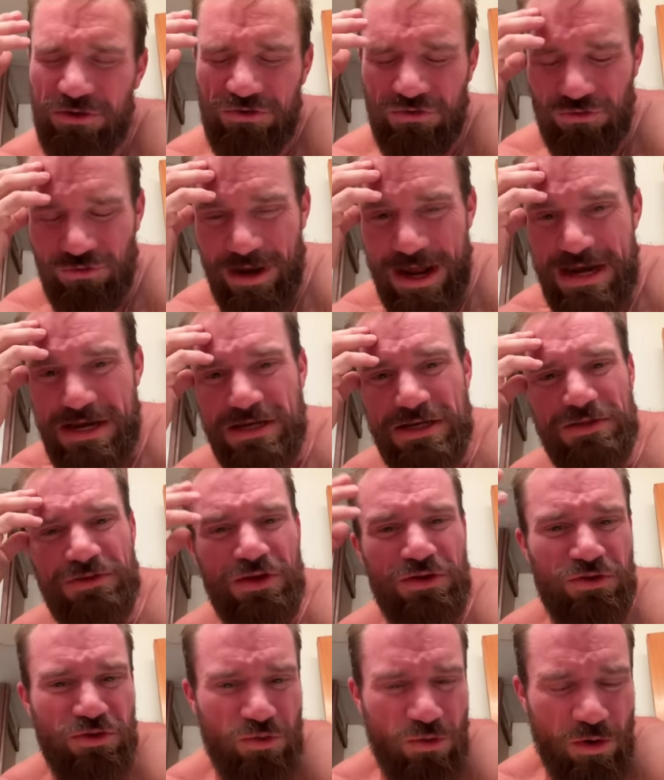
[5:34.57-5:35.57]
trend and
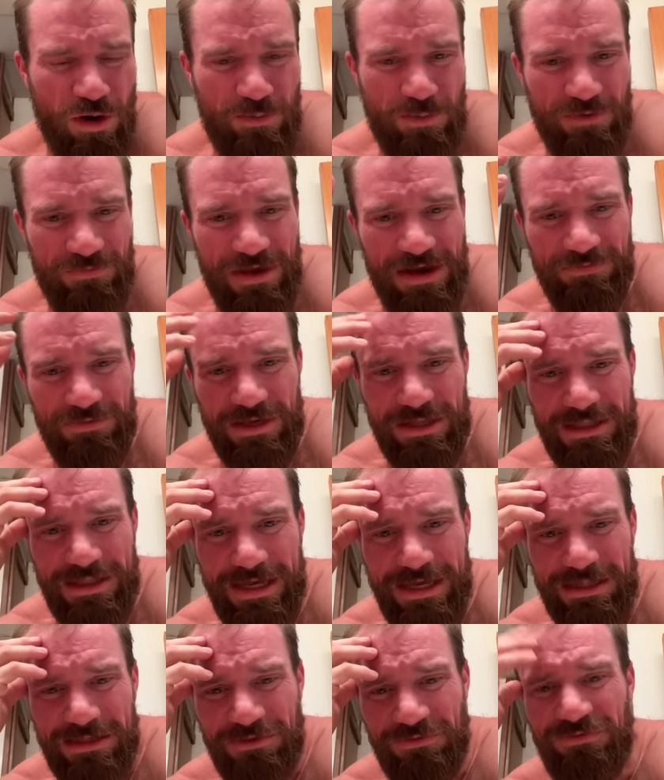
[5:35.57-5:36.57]
the norm of
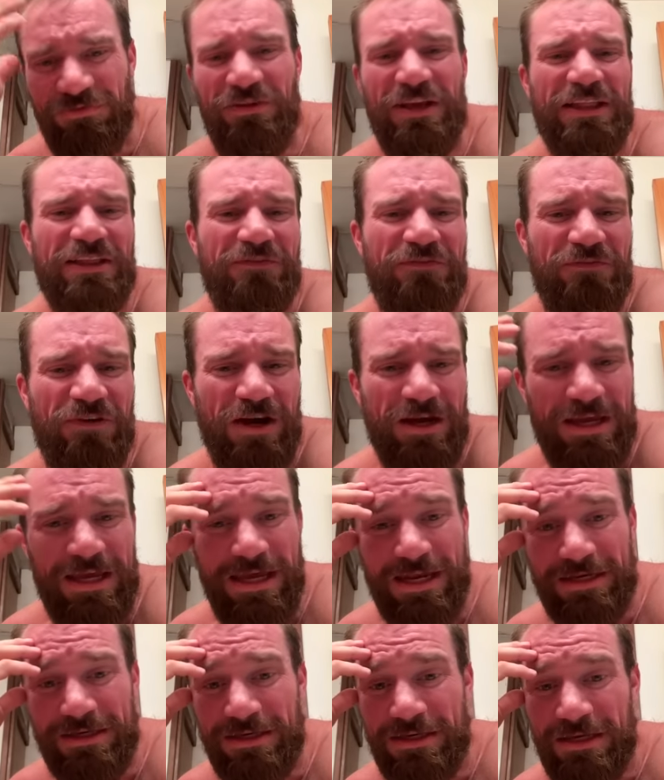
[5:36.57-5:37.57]
everything to fit the fuck
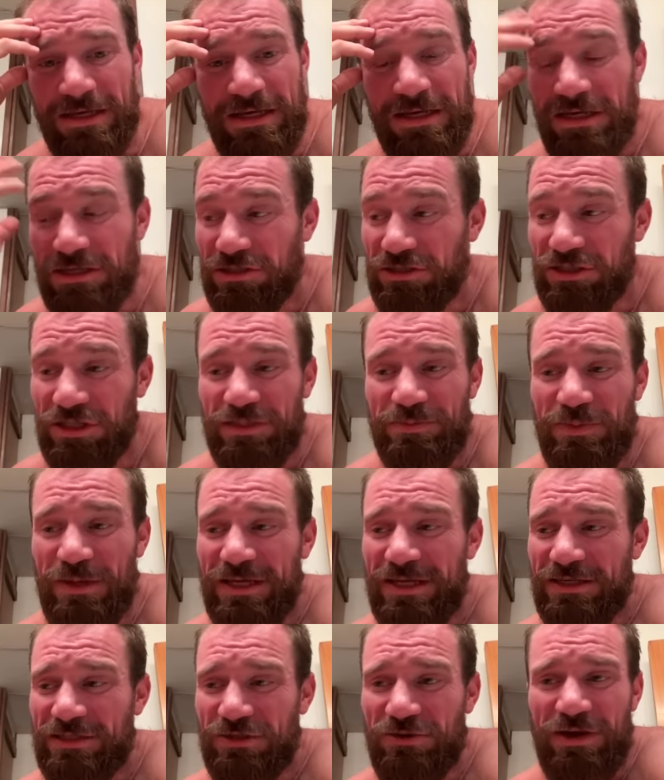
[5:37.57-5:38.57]
in. Just
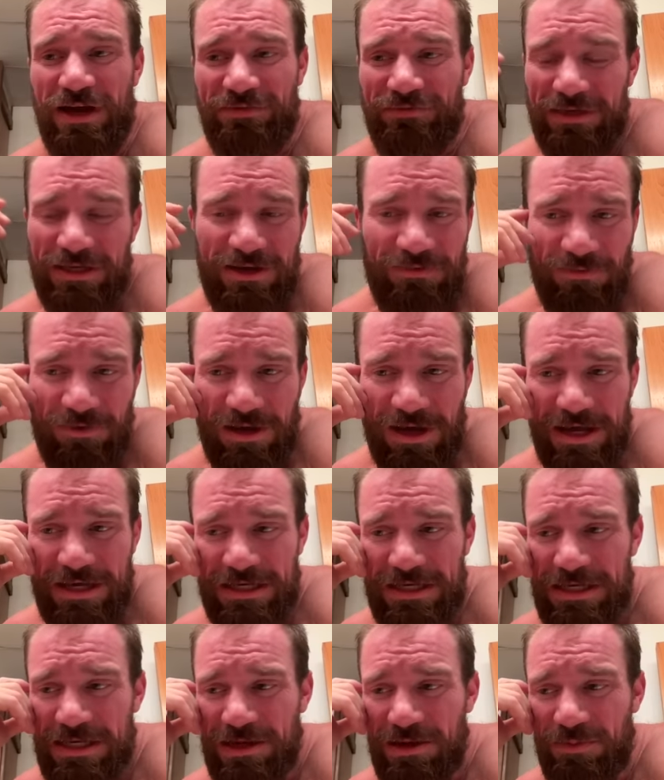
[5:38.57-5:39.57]
because you have a different
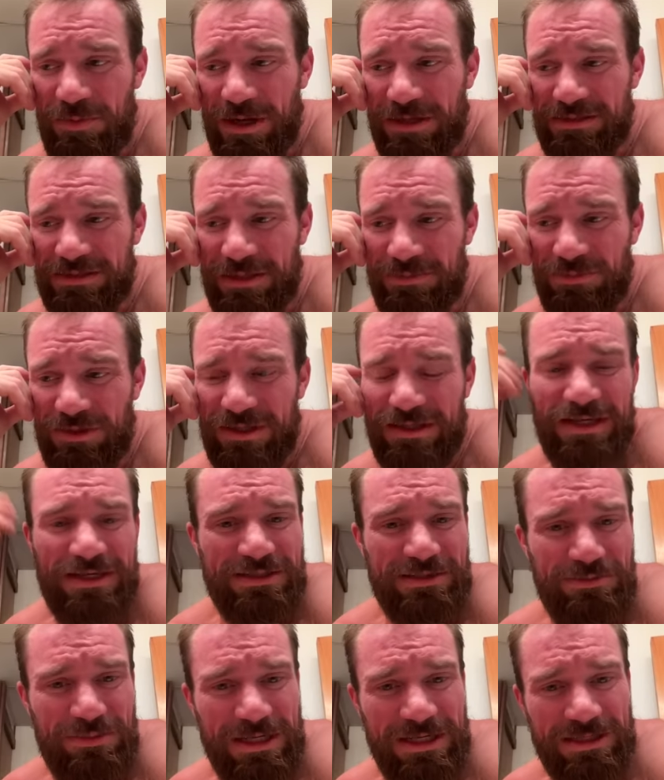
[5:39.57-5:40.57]
idea about something
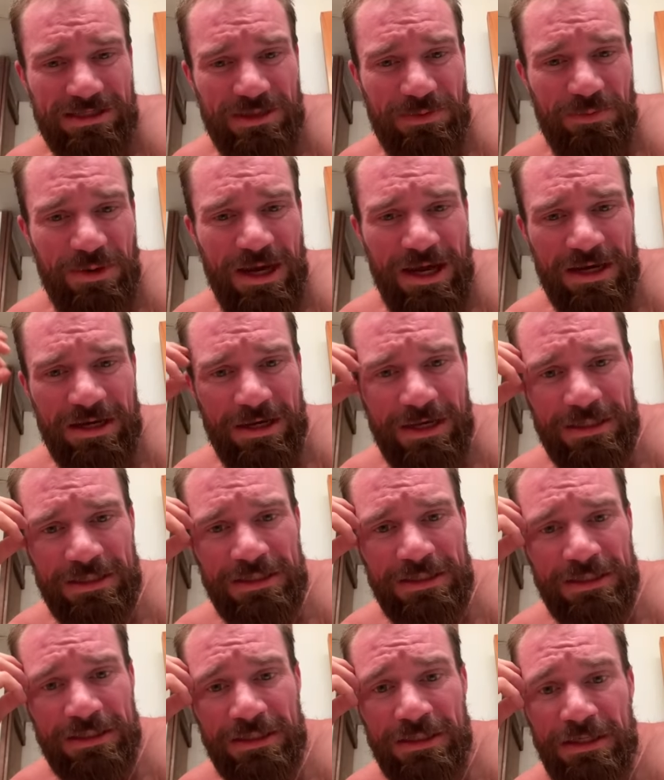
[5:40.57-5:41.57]
doesn't mean it's a bad
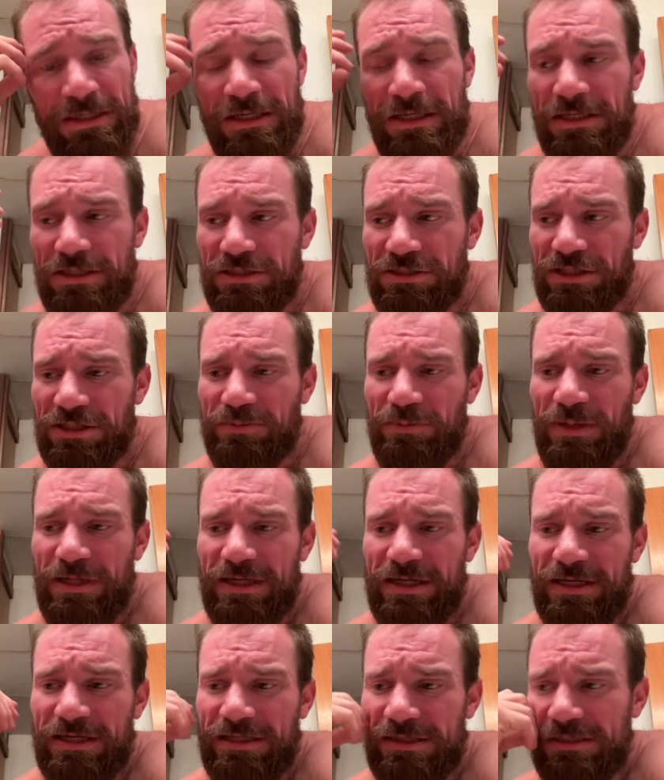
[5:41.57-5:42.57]
idea. Just
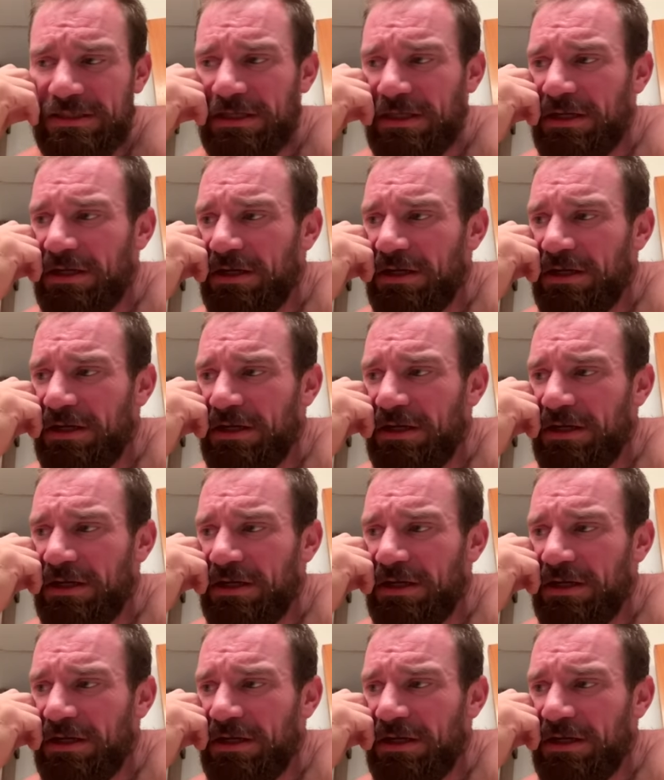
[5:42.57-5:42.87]
because,